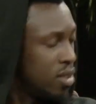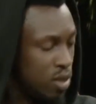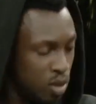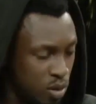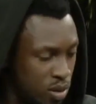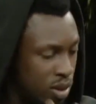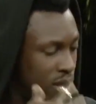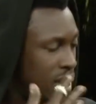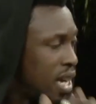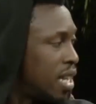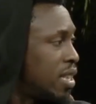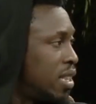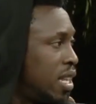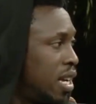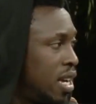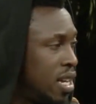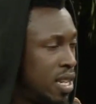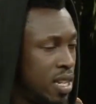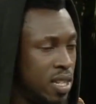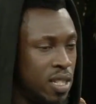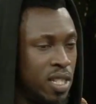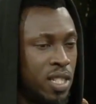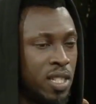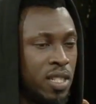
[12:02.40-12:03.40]
you get
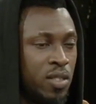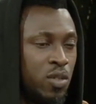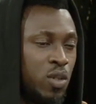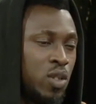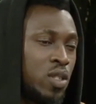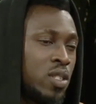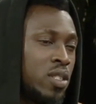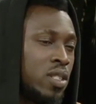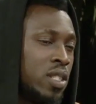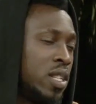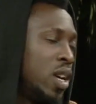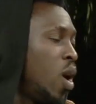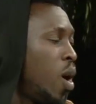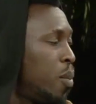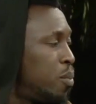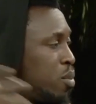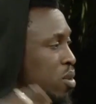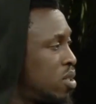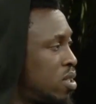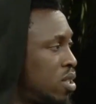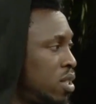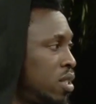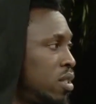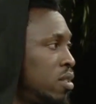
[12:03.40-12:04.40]
there. She was the
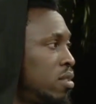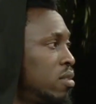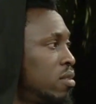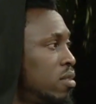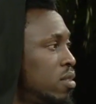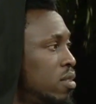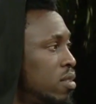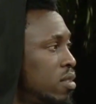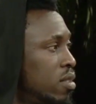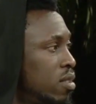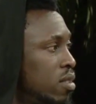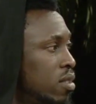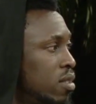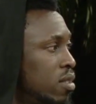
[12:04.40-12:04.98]
opposite. So